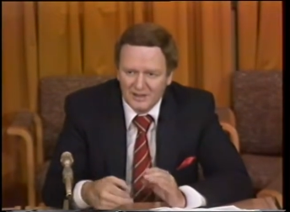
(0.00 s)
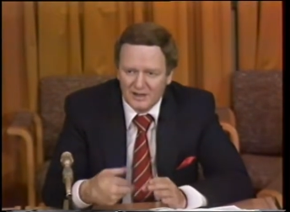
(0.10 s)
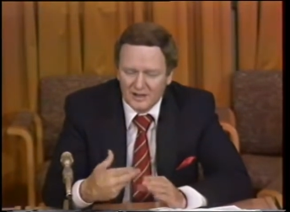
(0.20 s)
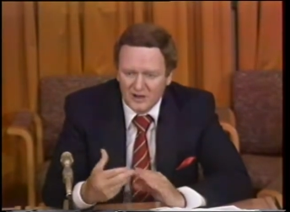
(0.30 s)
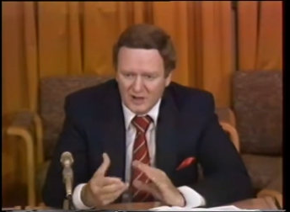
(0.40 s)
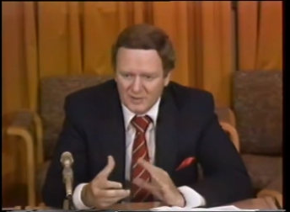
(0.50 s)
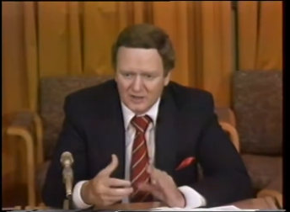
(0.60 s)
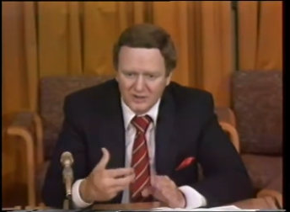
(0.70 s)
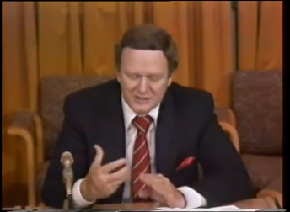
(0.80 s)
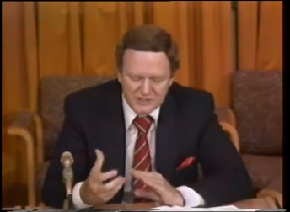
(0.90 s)
a common
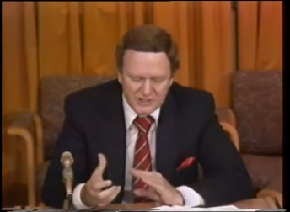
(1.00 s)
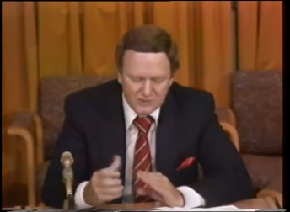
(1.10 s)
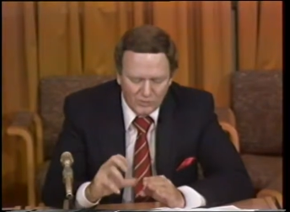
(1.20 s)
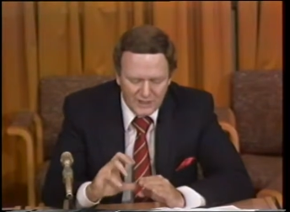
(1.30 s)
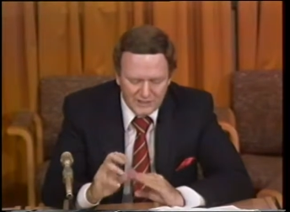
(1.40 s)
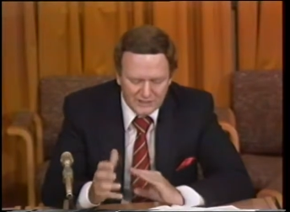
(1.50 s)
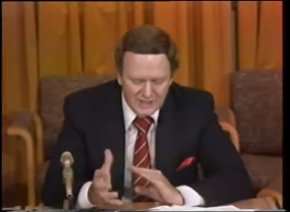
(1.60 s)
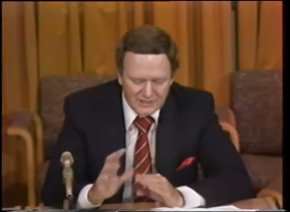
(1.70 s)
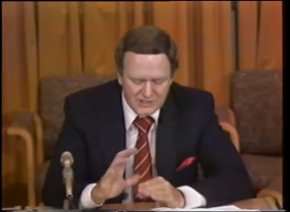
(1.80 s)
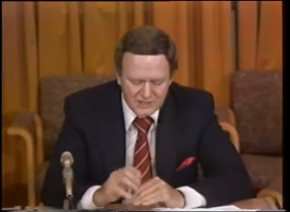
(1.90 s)
law situation
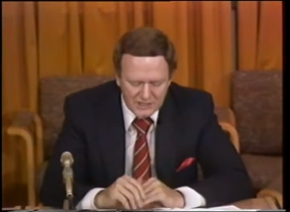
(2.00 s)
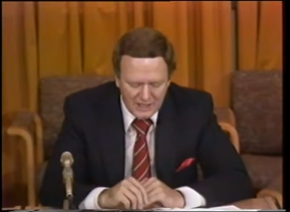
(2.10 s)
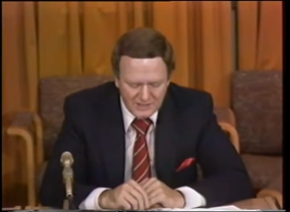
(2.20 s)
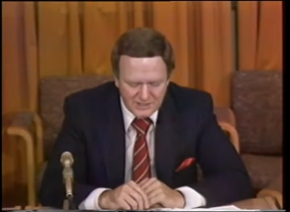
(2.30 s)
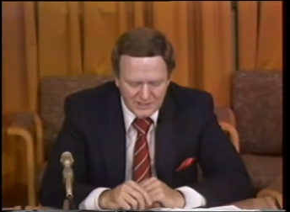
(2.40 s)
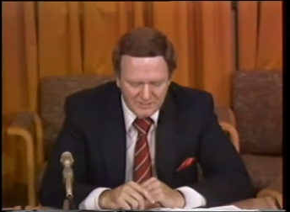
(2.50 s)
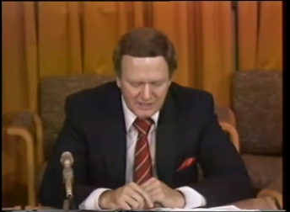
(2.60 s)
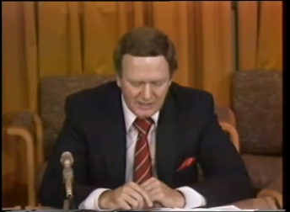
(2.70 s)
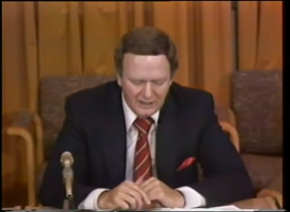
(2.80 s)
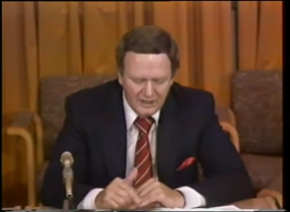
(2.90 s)
exercising some
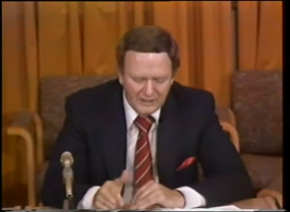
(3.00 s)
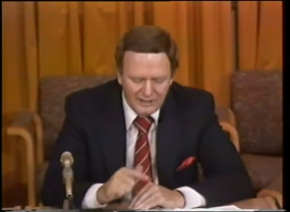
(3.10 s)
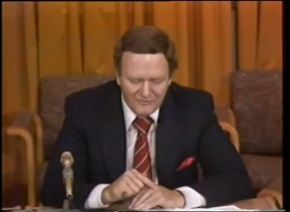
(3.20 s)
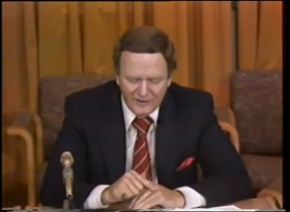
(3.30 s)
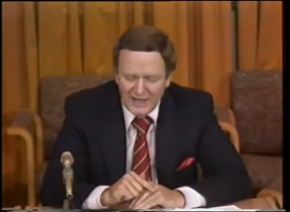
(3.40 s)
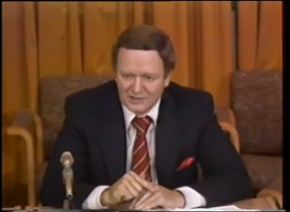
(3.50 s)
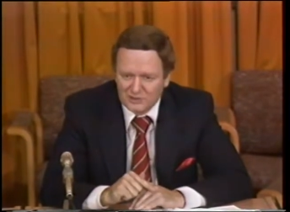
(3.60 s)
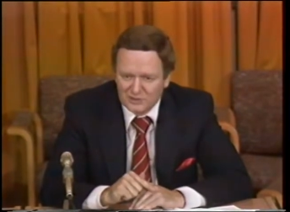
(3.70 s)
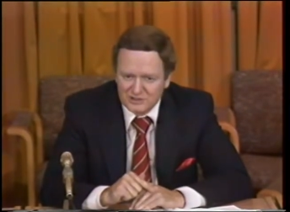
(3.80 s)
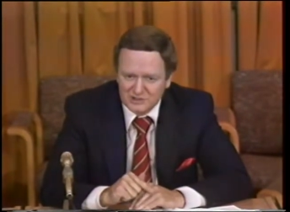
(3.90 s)
de, de,
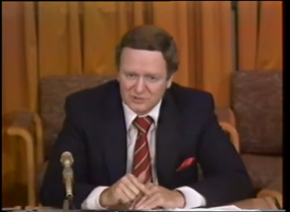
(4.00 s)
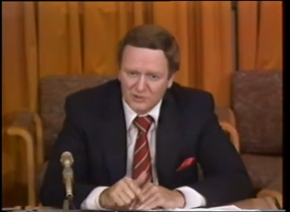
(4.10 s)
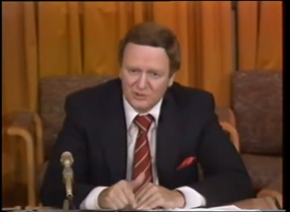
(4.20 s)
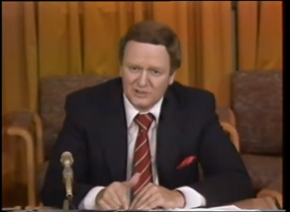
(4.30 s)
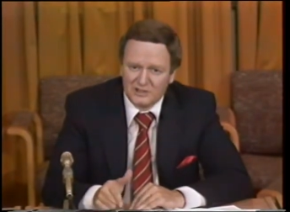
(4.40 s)
facto control.